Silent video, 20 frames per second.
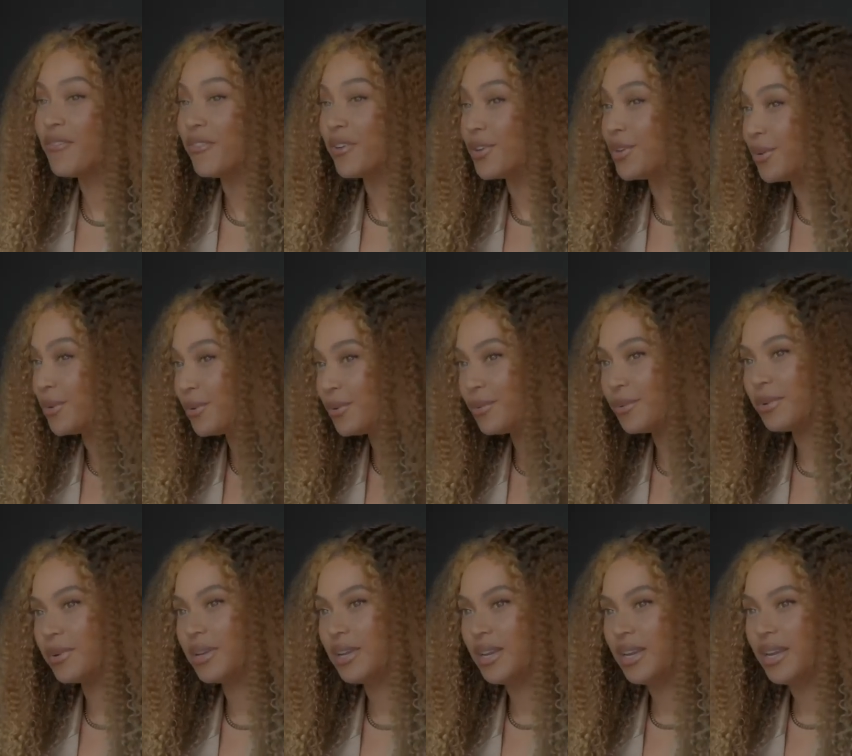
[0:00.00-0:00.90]
for
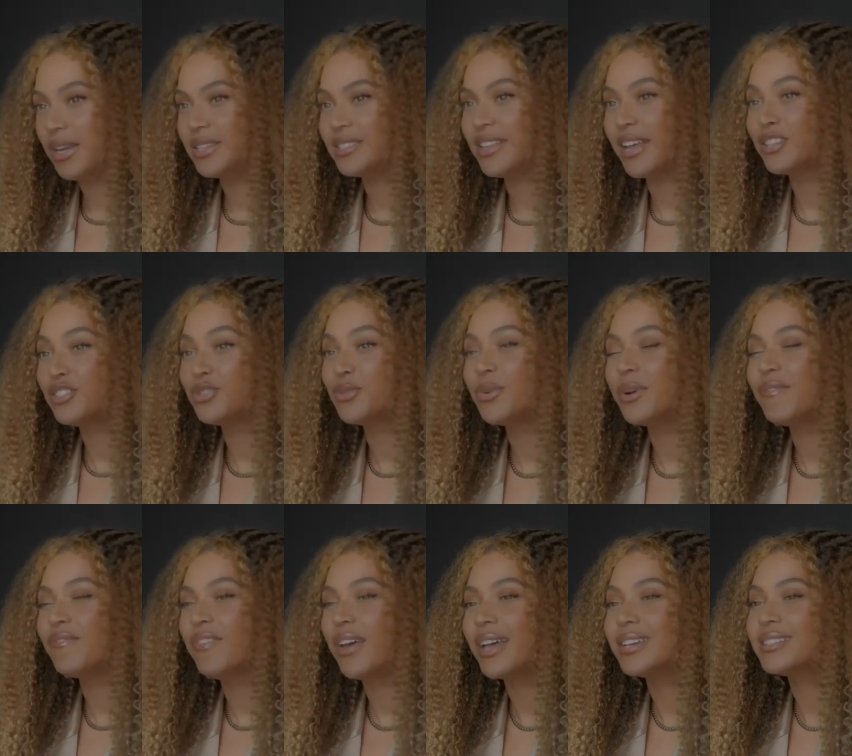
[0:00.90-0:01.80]
you is that you
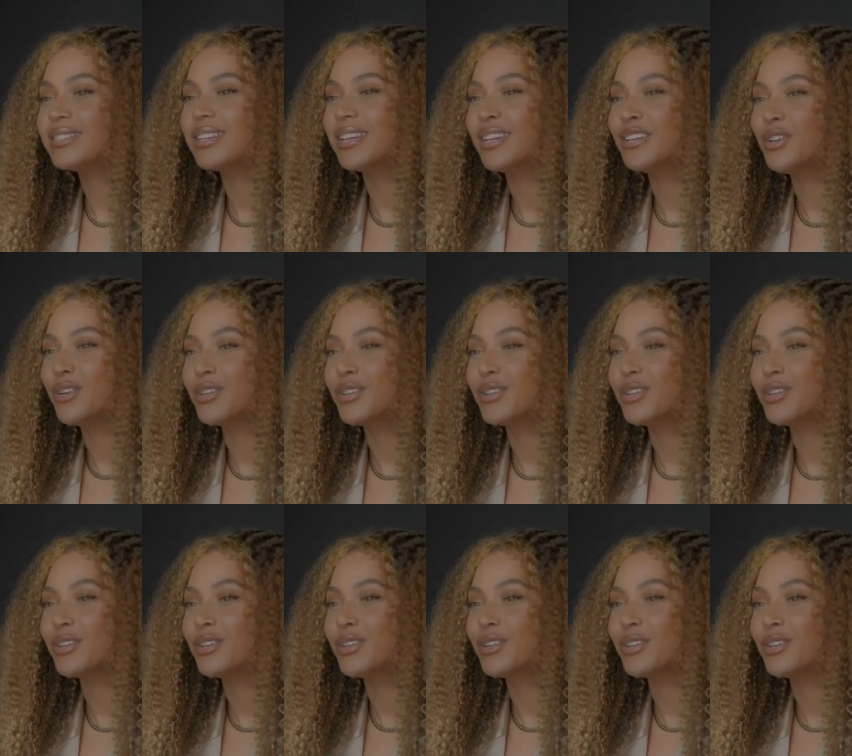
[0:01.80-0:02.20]
invest in